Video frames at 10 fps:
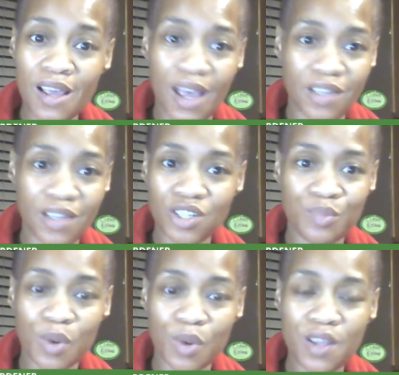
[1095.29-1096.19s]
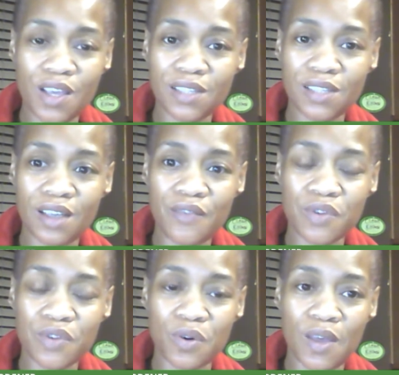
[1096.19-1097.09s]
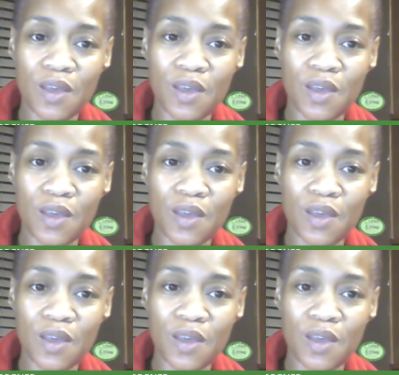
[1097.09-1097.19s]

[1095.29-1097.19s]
and just breathe yourself through it.